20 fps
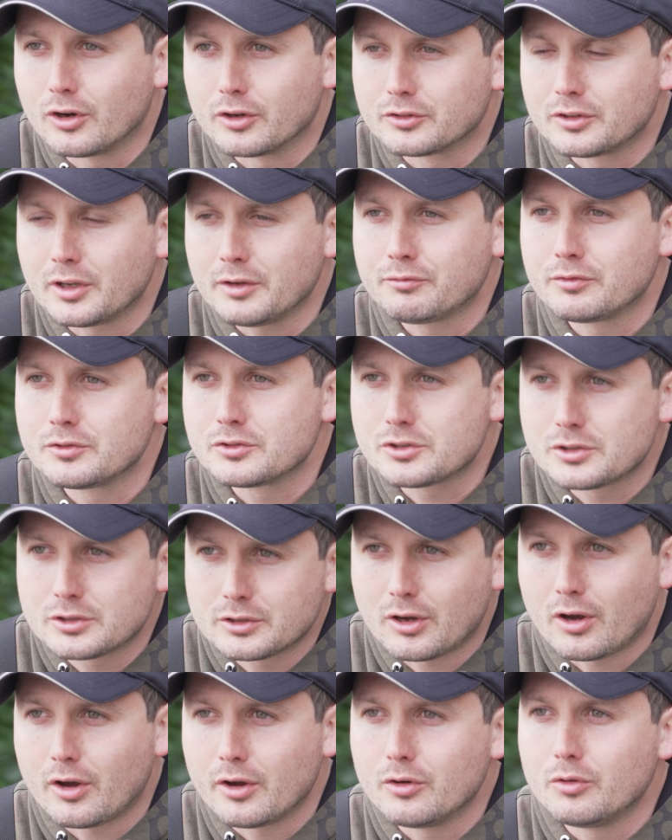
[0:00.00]
got a different
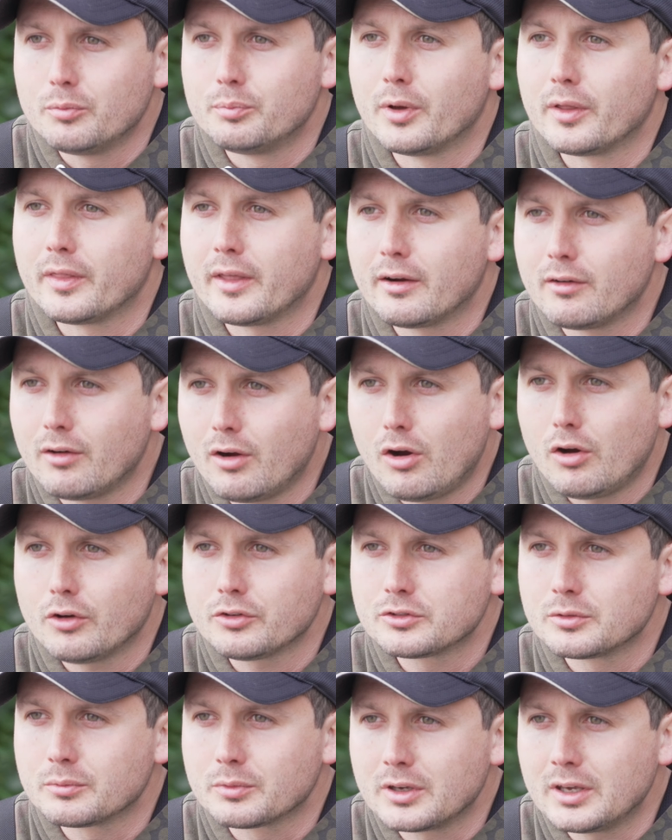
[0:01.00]
style, but there are
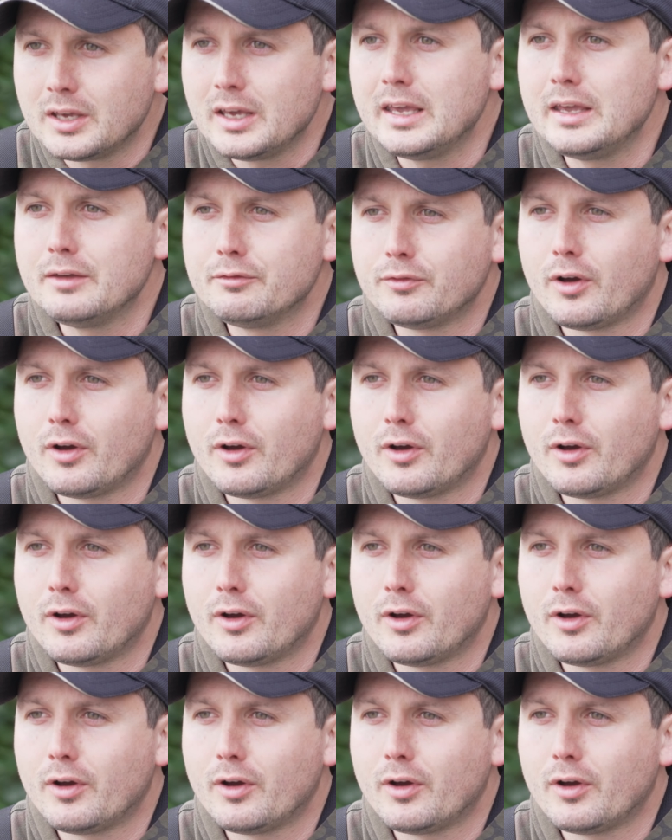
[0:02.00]
some key